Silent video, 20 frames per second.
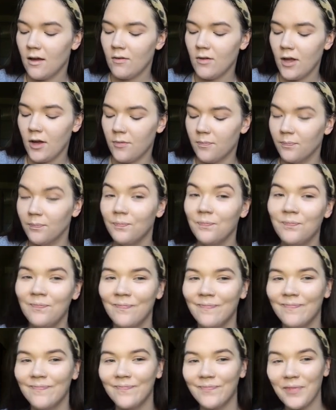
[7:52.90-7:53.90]
I don't know.
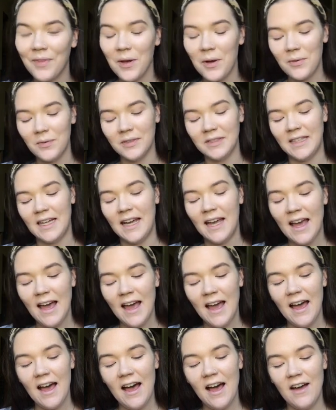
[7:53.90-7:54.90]
We'll see.
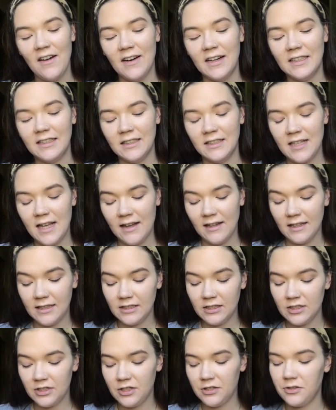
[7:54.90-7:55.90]
All right, so now
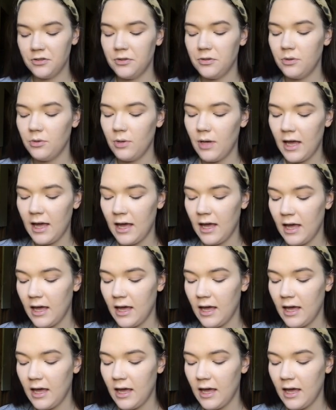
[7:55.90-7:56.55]
let's do